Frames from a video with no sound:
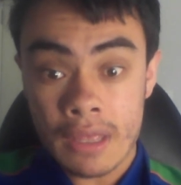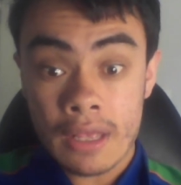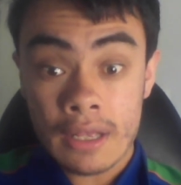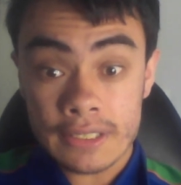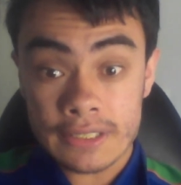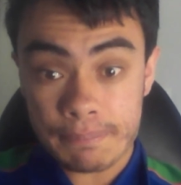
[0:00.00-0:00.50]

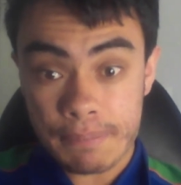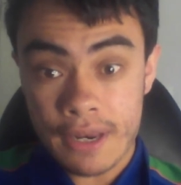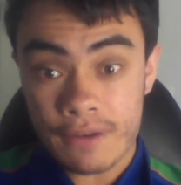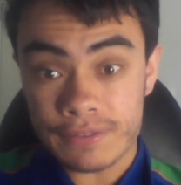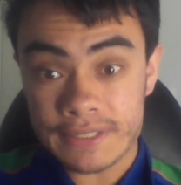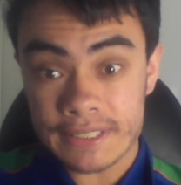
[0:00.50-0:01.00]
He's
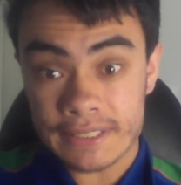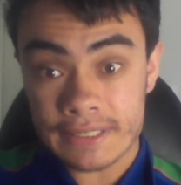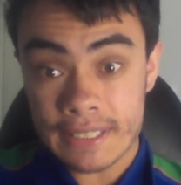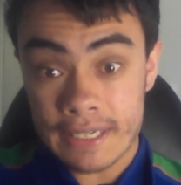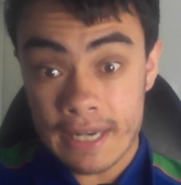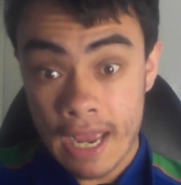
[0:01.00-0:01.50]
appeared for
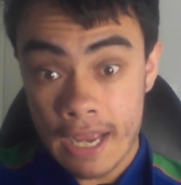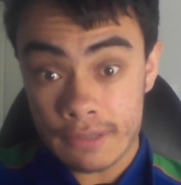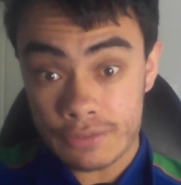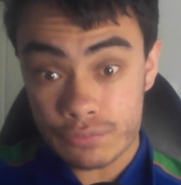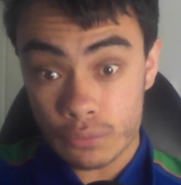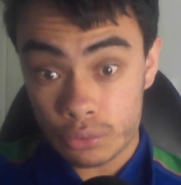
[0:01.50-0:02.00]
16
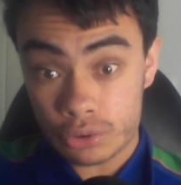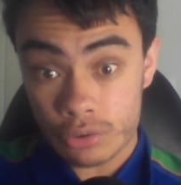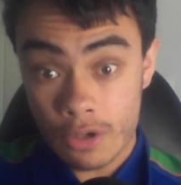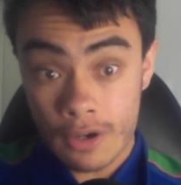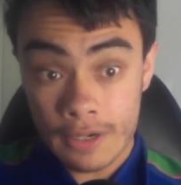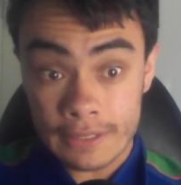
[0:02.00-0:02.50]
games, 4
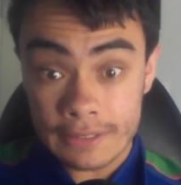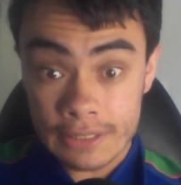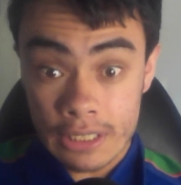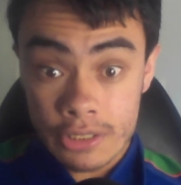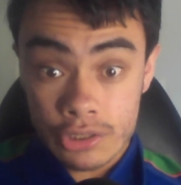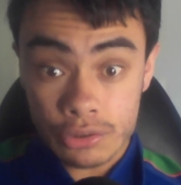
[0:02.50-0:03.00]
tries,
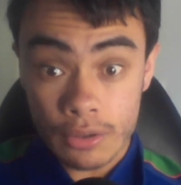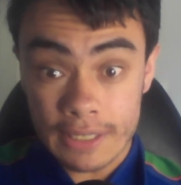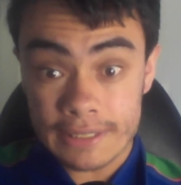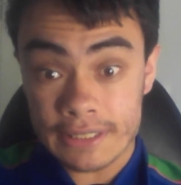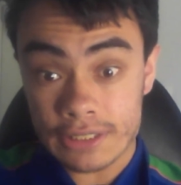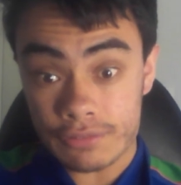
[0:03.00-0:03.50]
try
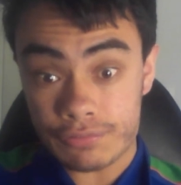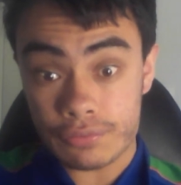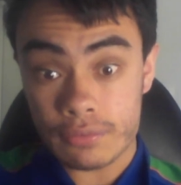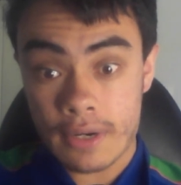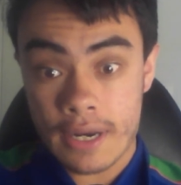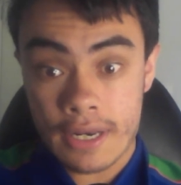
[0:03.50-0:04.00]
assist to
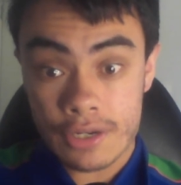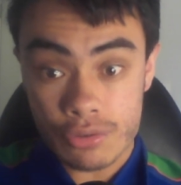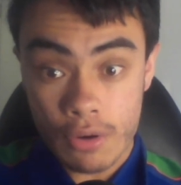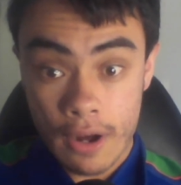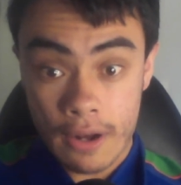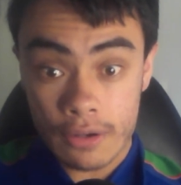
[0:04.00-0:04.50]
3,
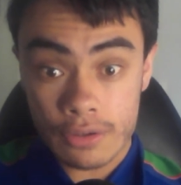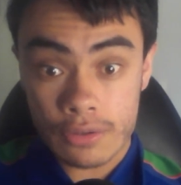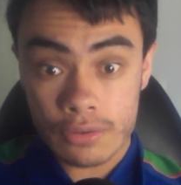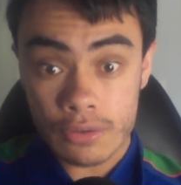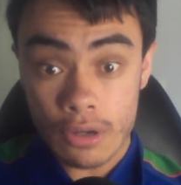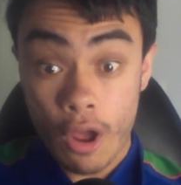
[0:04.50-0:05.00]

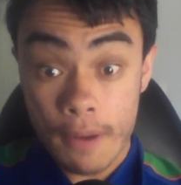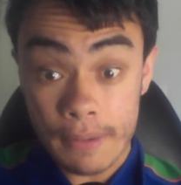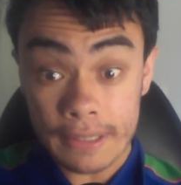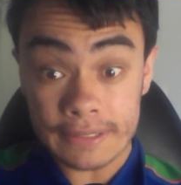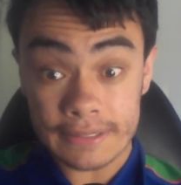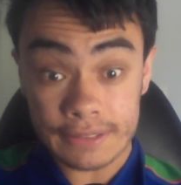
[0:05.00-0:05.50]
line
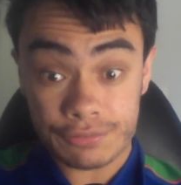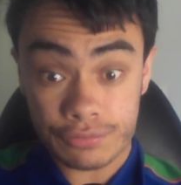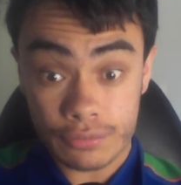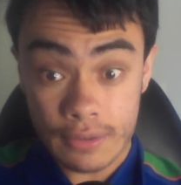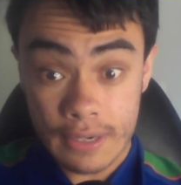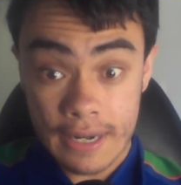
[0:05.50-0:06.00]
break assist
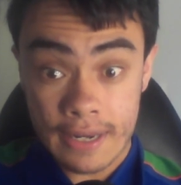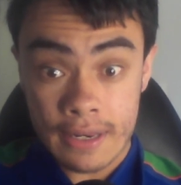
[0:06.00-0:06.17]
3.